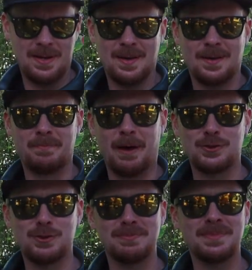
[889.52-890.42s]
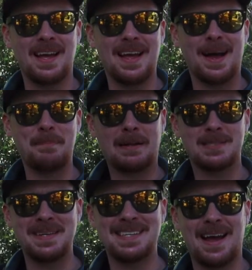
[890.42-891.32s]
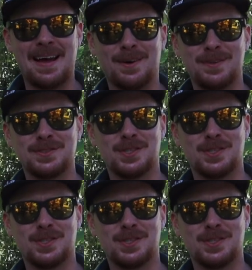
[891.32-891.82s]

Oh Belgium about to be down.